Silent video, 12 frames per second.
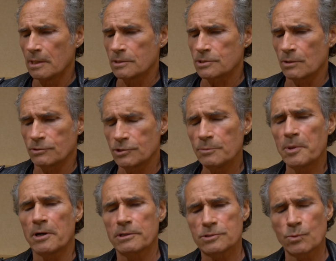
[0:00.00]
So two
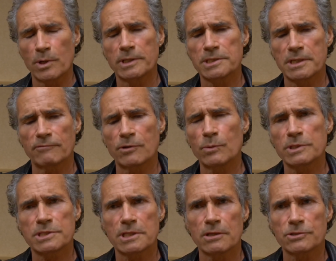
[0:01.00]
parts. One is
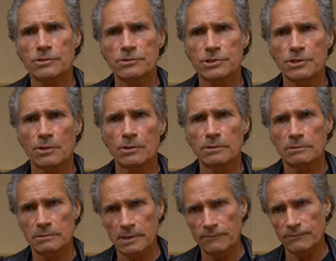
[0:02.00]
everyone sells their
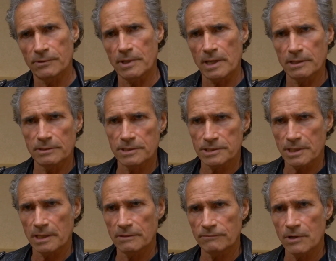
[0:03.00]
soul if they're not on the
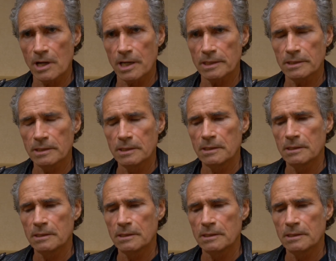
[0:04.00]
side of God.